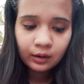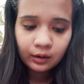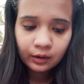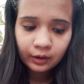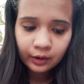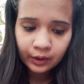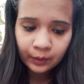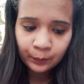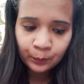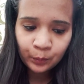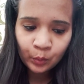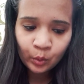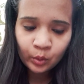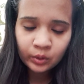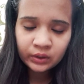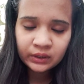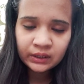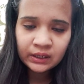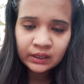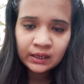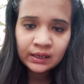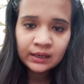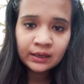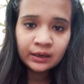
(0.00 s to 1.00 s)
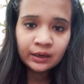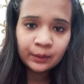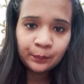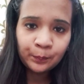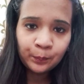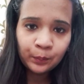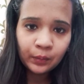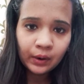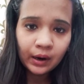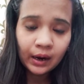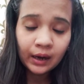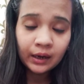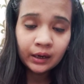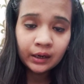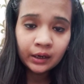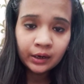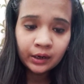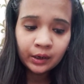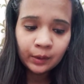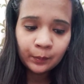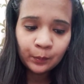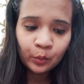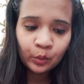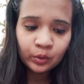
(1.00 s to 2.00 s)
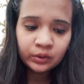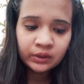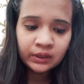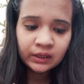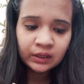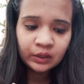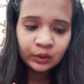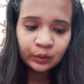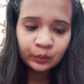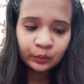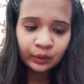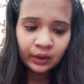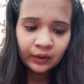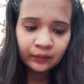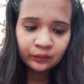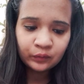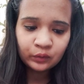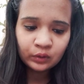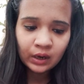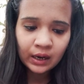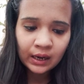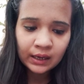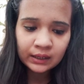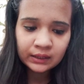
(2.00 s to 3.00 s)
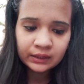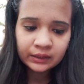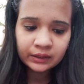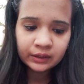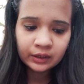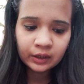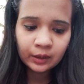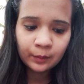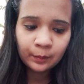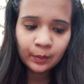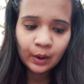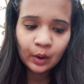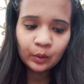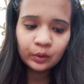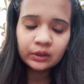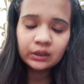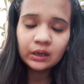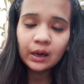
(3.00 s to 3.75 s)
reporting. Under reporting you have to answer about